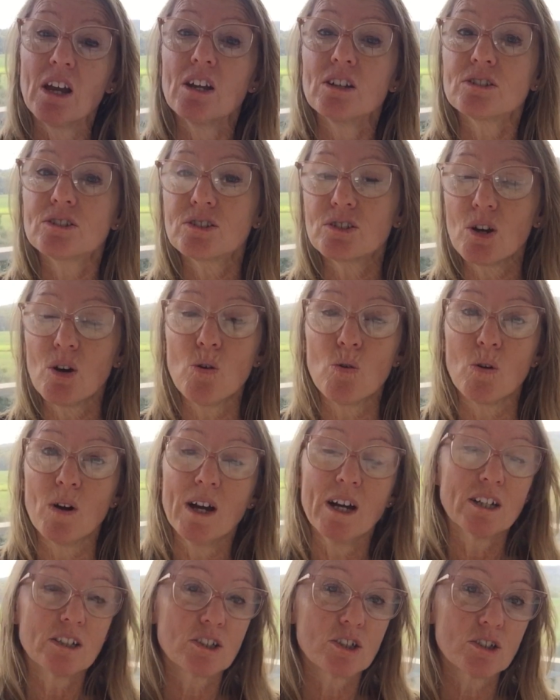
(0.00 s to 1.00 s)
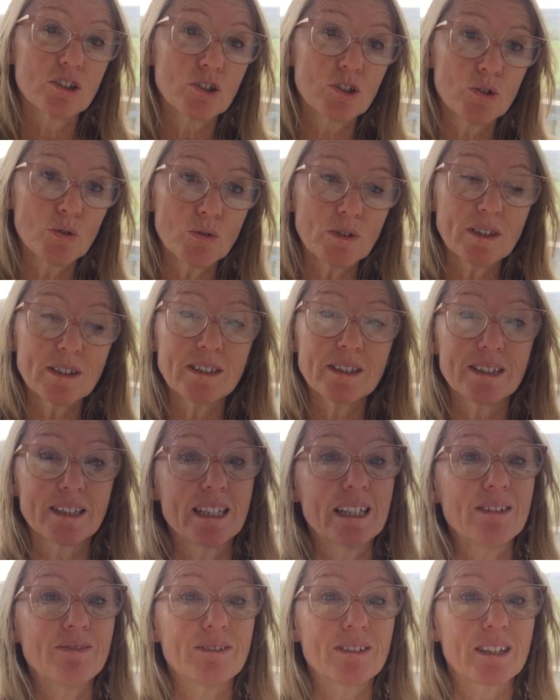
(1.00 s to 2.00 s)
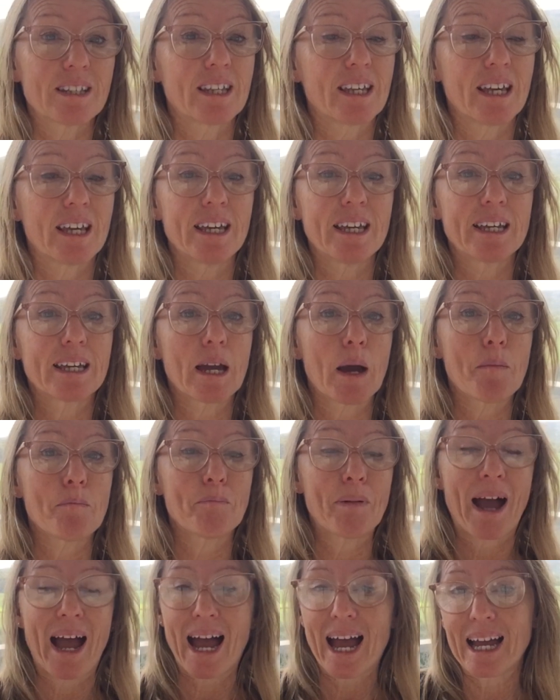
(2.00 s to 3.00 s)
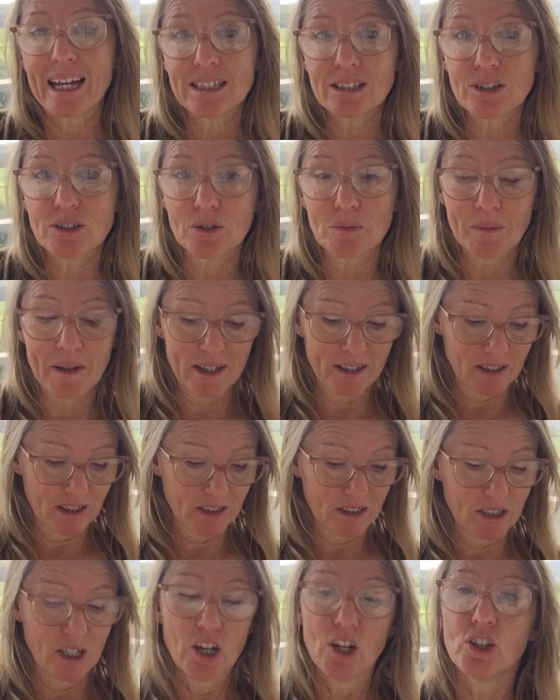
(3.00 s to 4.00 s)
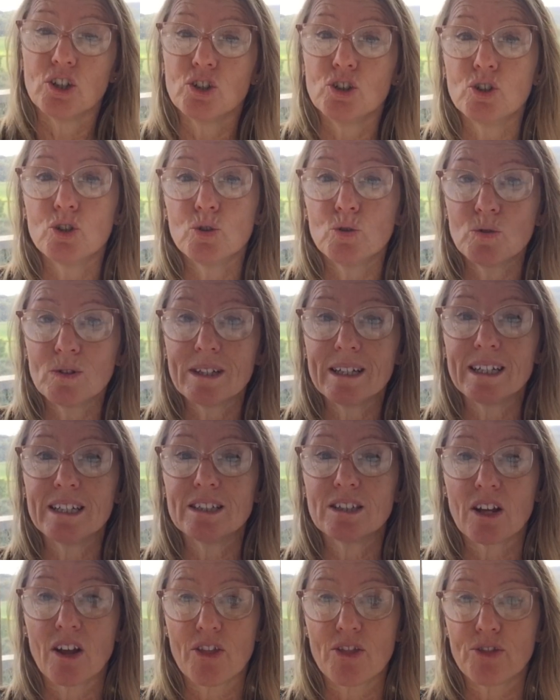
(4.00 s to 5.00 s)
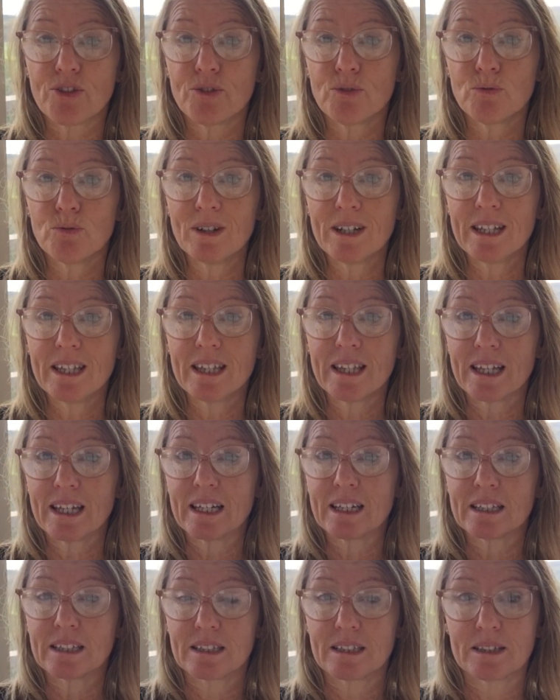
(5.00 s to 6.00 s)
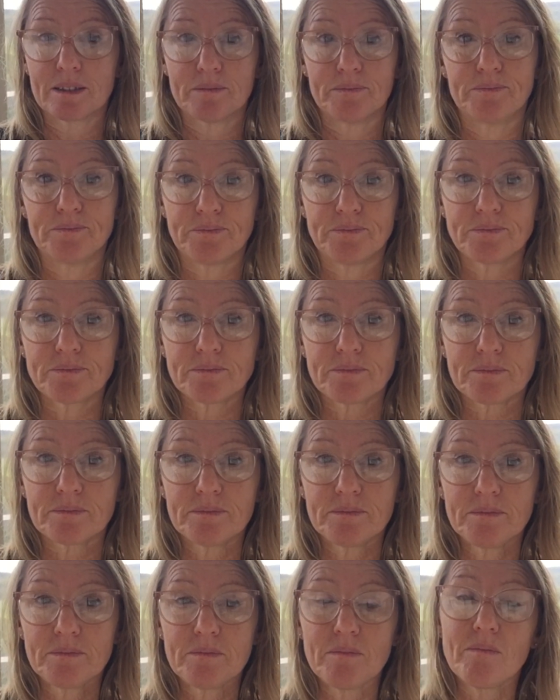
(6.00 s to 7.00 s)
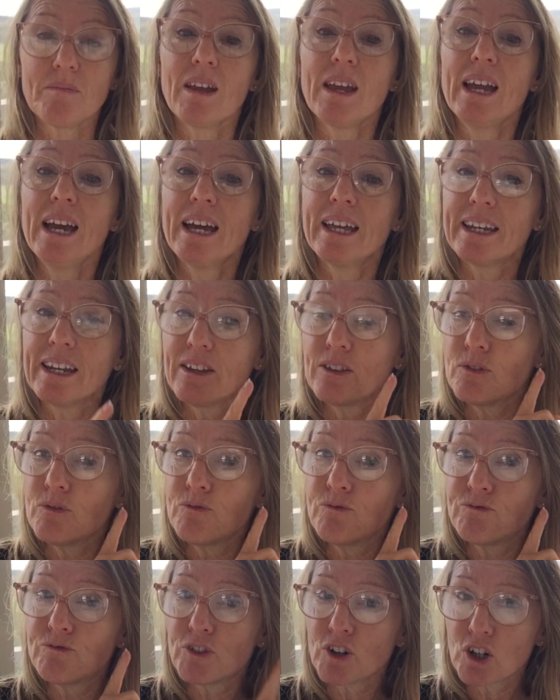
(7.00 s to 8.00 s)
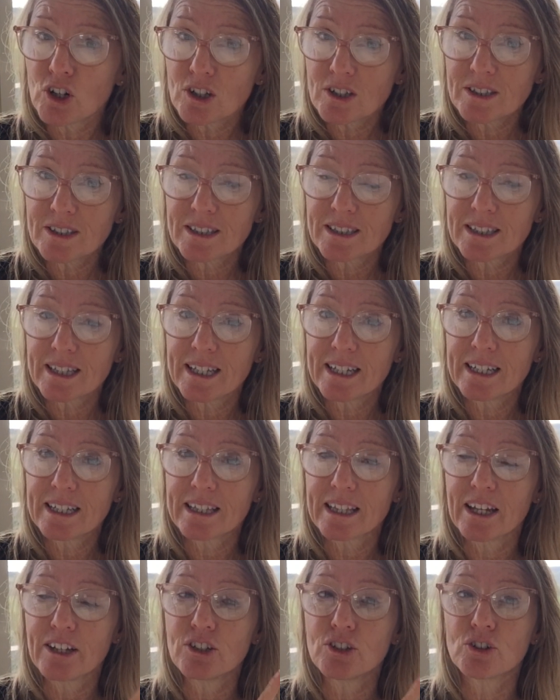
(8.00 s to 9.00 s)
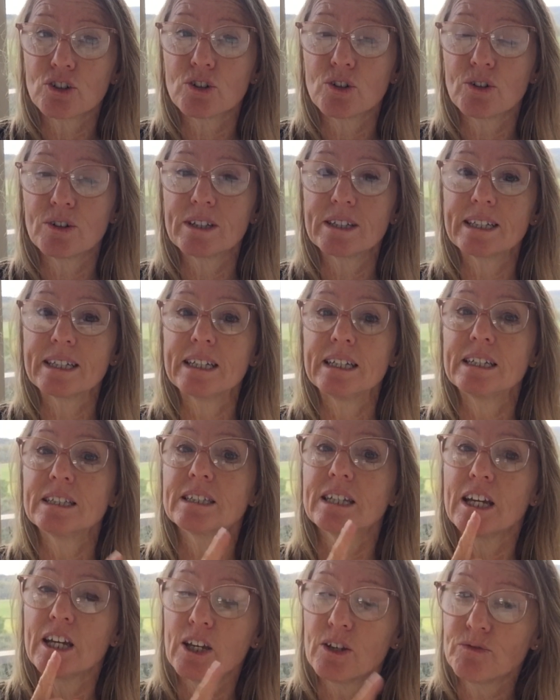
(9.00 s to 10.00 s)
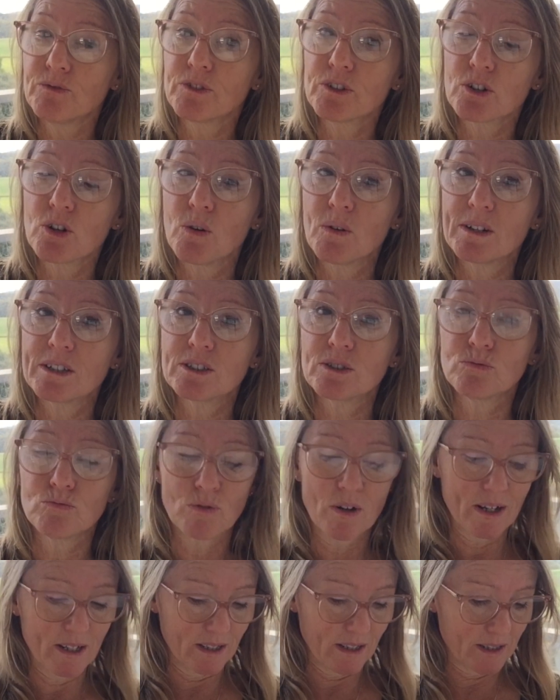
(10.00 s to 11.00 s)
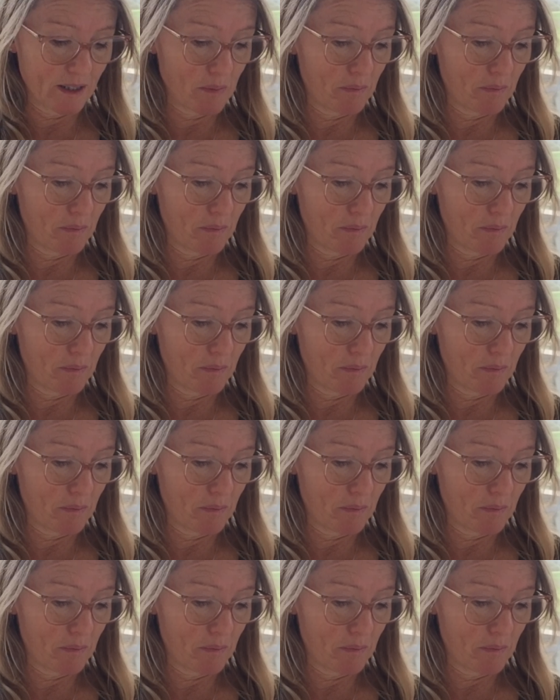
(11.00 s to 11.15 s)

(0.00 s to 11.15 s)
So, to do the Stephen King pantser method, you need three things. Now, the first thing that you're going to need if you're going to write like a